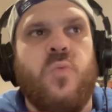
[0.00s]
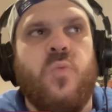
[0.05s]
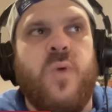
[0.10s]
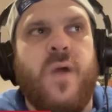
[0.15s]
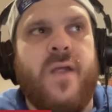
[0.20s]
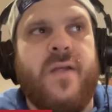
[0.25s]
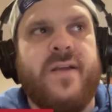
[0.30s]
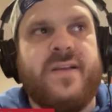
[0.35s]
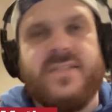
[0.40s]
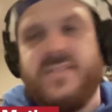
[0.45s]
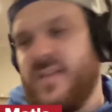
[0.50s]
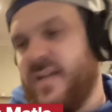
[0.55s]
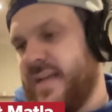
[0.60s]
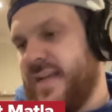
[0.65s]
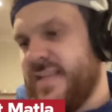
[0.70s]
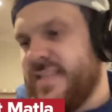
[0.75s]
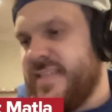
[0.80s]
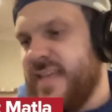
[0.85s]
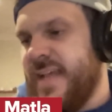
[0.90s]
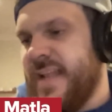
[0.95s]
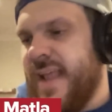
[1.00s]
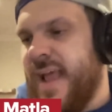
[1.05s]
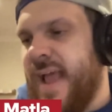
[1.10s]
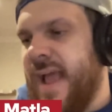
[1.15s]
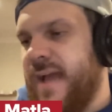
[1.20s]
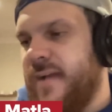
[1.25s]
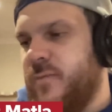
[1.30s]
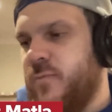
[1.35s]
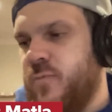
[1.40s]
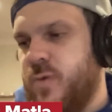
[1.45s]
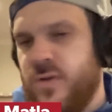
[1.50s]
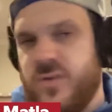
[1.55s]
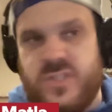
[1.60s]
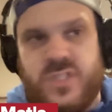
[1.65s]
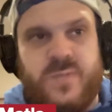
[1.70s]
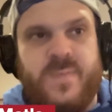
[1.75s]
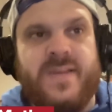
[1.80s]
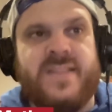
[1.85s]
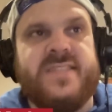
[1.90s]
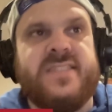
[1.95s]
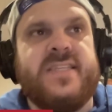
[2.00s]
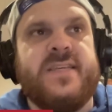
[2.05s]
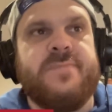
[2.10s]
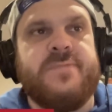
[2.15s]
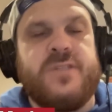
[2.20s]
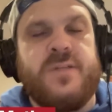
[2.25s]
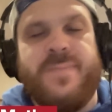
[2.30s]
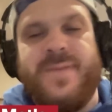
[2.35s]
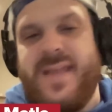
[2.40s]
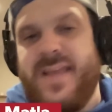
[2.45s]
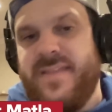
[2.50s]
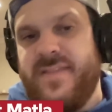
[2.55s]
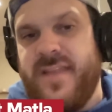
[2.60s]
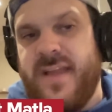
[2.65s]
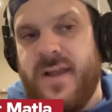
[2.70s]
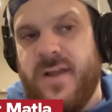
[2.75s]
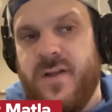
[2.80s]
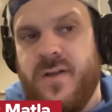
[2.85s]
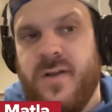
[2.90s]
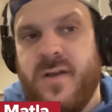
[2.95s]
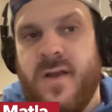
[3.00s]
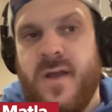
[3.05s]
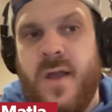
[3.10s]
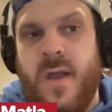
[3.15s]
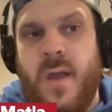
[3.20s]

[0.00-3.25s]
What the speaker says: whereas, like I said, Will Smith seems to be in there,